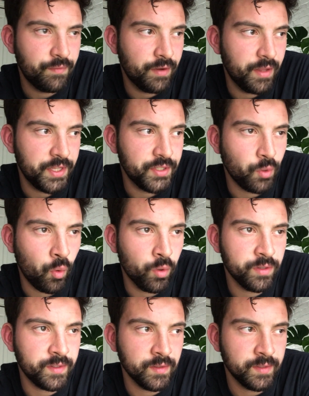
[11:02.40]
these
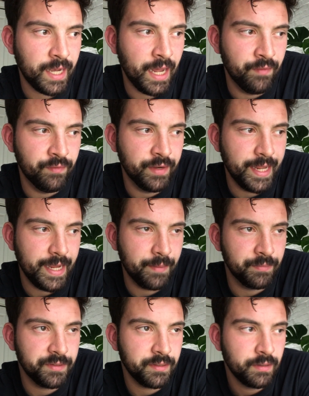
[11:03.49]
horses have
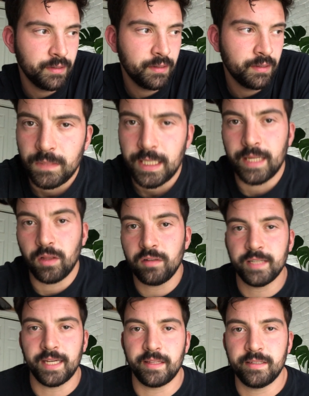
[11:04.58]
names. It looks
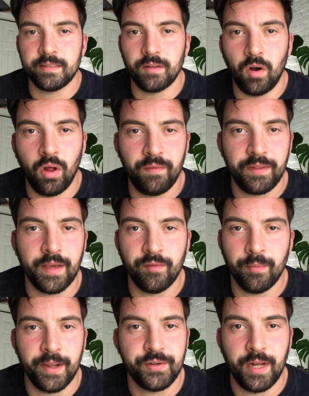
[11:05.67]
like this is all of the
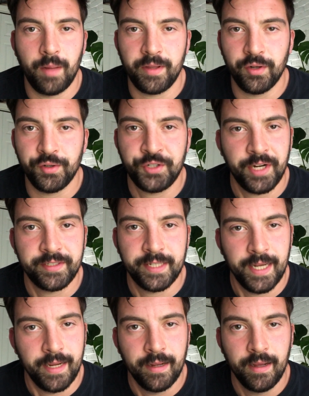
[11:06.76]
information I'll be able to share
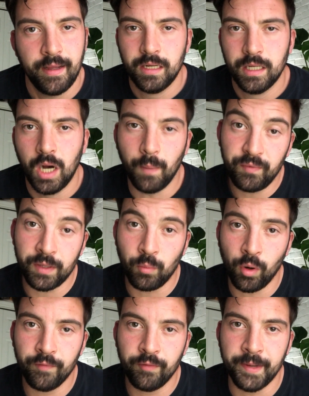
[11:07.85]
today. Hopefully
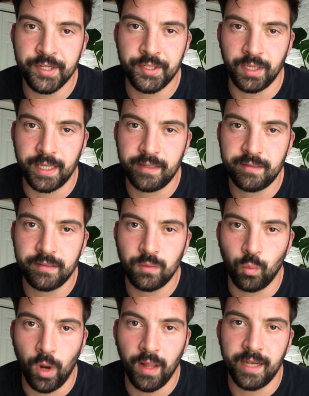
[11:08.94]
more information leaks
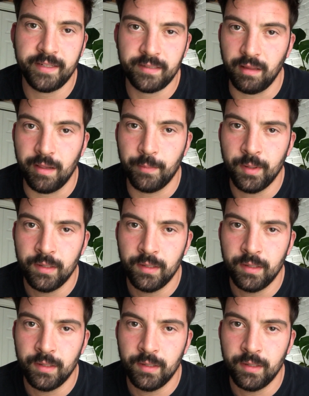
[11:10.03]
while I sleep.